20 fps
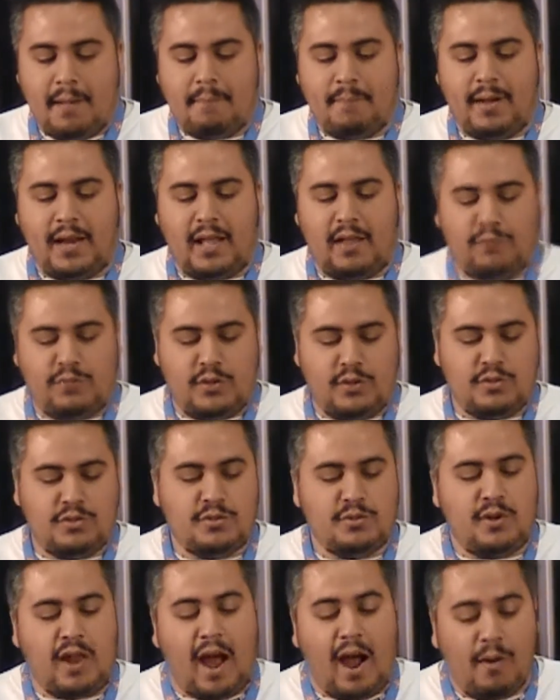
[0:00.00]
But if you
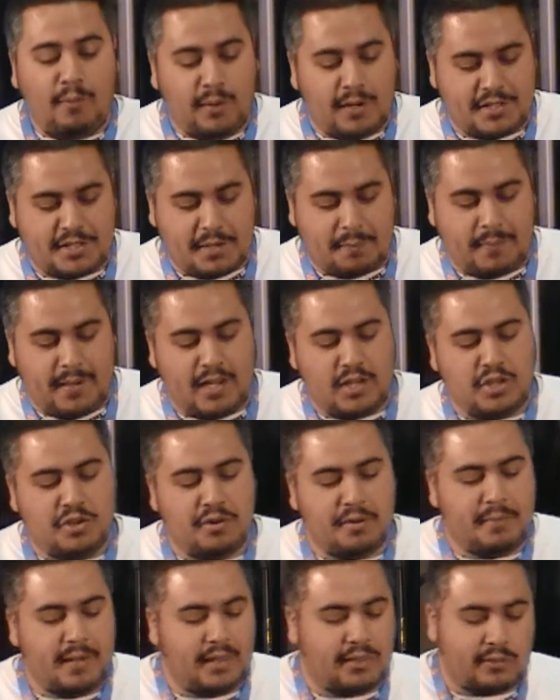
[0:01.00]
do not worship it, you
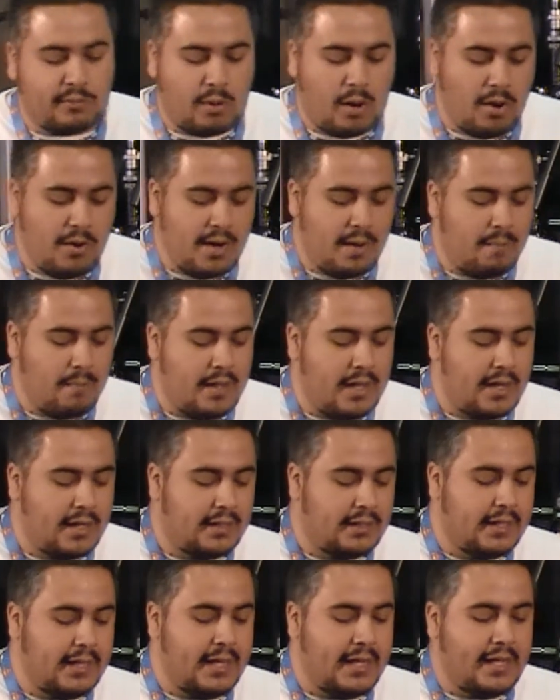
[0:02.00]
will be thrown
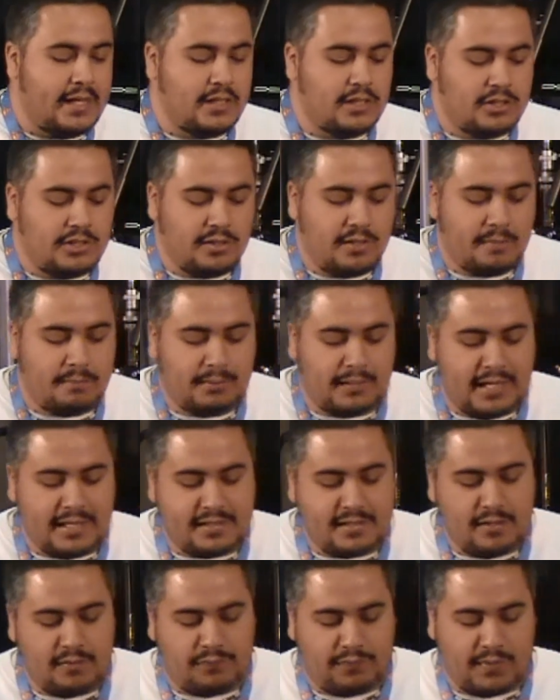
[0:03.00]
immediately into a
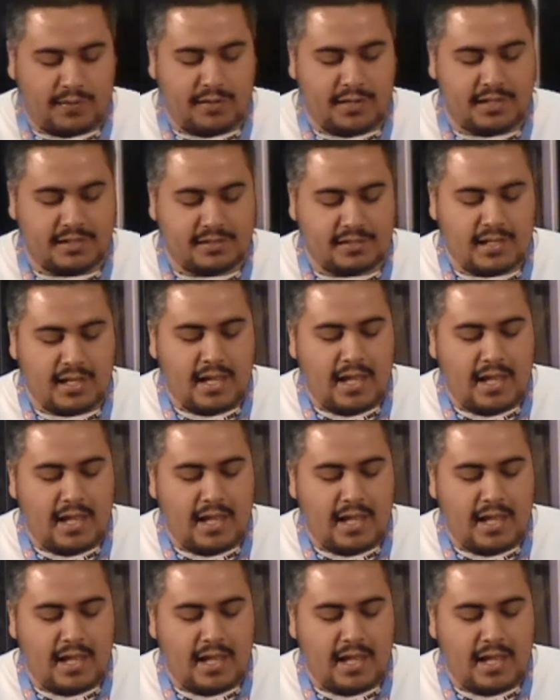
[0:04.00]
blazing furnace.